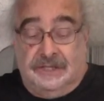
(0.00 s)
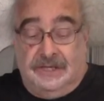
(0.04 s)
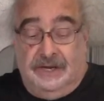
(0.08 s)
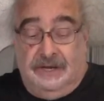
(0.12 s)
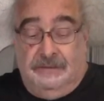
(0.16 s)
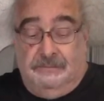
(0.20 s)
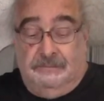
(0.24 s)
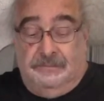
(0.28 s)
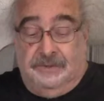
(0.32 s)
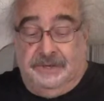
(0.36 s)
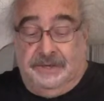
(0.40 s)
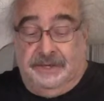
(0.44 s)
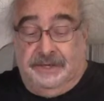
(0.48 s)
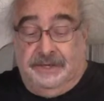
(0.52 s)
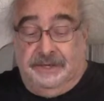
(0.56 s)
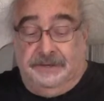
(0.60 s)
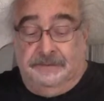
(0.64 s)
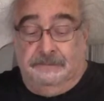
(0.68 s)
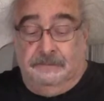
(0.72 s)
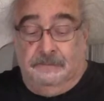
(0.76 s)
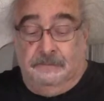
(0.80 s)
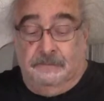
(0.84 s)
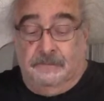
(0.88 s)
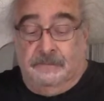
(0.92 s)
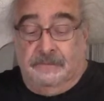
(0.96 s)
Company.
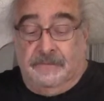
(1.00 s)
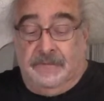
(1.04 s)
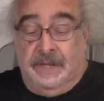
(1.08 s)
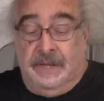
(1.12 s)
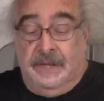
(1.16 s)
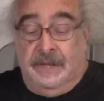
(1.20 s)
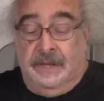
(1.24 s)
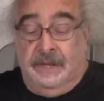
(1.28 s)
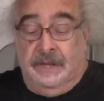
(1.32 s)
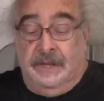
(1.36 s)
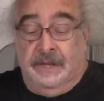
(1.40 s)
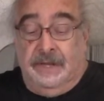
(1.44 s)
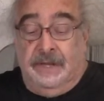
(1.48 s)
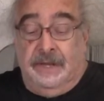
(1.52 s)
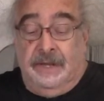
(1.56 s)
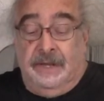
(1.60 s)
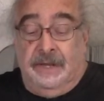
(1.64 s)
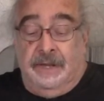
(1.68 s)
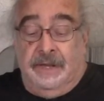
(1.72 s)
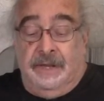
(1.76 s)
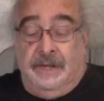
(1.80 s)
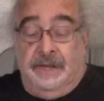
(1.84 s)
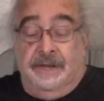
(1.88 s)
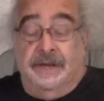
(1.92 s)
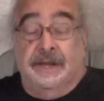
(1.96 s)

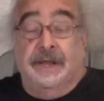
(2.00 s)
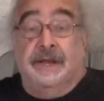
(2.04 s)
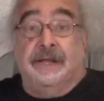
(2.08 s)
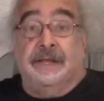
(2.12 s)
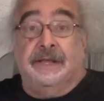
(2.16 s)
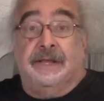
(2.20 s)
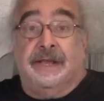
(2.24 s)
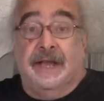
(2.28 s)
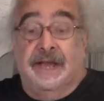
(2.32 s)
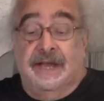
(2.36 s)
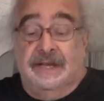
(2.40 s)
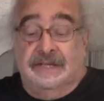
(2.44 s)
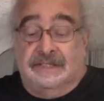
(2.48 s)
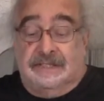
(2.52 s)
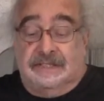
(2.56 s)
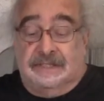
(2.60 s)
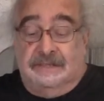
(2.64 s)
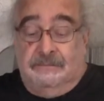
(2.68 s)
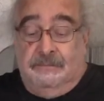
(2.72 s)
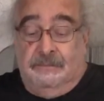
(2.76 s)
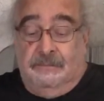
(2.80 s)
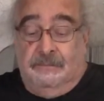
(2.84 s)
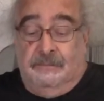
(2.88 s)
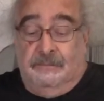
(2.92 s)
In any case,